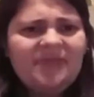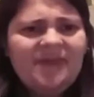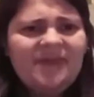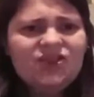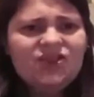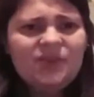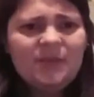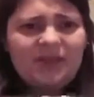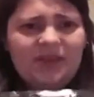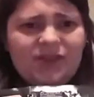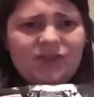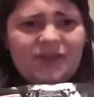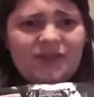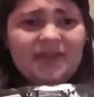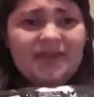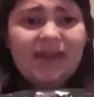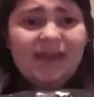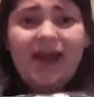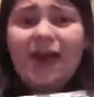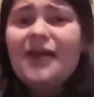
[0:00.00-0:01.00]
This should be
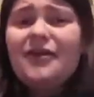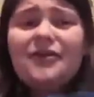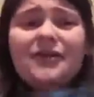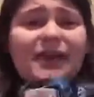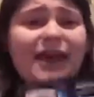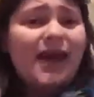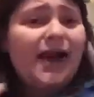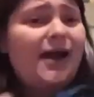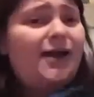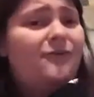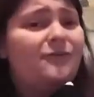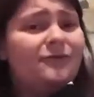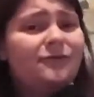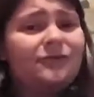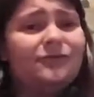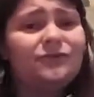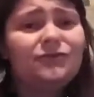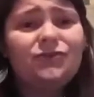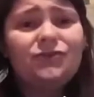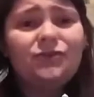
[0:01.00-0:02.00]
interesting. I already have
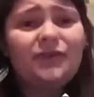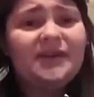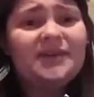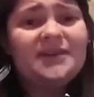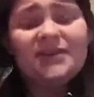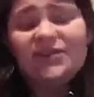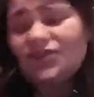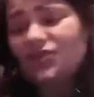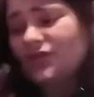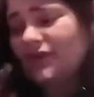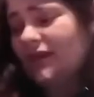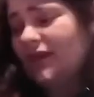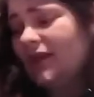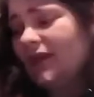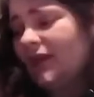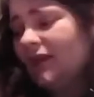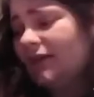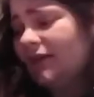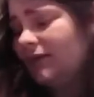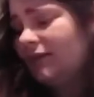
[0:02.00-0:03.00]
crazy straight
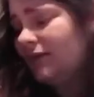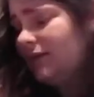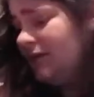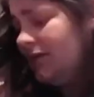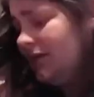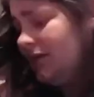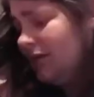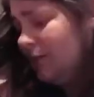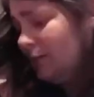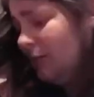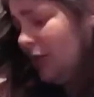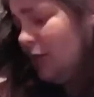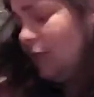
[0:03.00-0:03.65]
hair. My